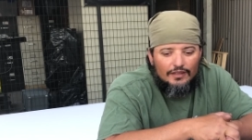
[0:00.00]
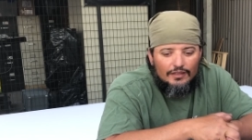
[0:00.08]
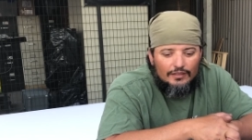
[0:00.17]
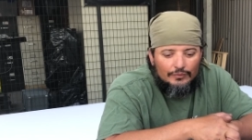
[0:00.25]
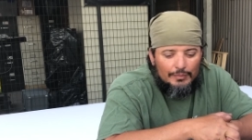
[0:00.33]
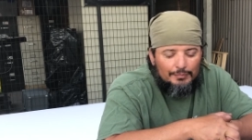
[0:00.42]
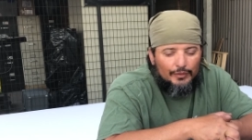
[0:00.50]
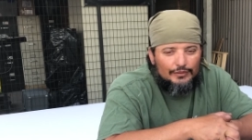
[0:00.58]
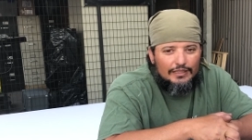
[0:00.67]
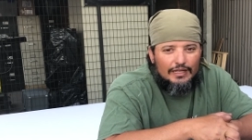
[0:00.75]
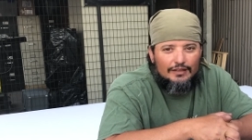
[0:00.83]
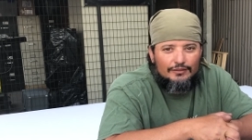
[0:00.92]
We pulled it
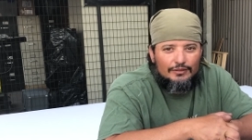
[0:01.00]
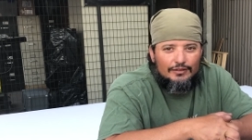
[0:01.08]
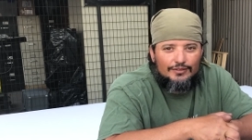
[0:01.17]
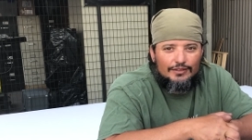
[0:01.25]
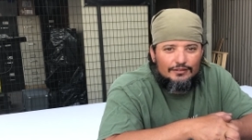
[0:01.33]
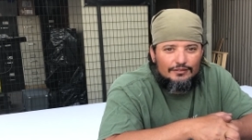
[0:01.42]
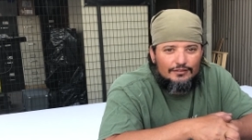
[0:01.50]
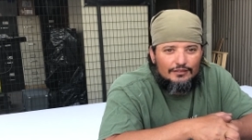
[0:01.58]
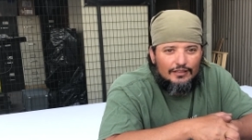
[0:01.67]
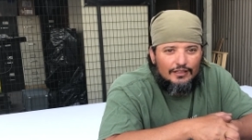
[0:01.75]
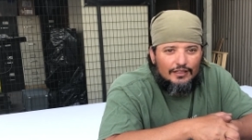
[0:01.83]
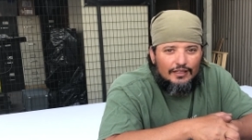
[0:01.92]
out of the river,
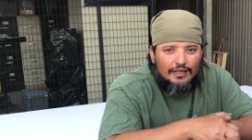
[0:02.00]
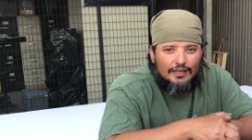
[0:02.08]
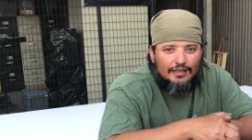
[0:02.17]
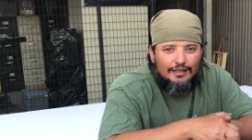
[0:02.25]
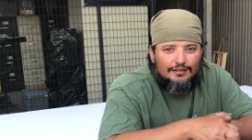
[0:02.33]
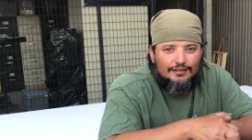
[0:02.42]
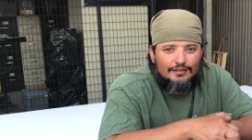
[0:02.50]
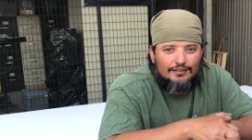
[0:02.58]
and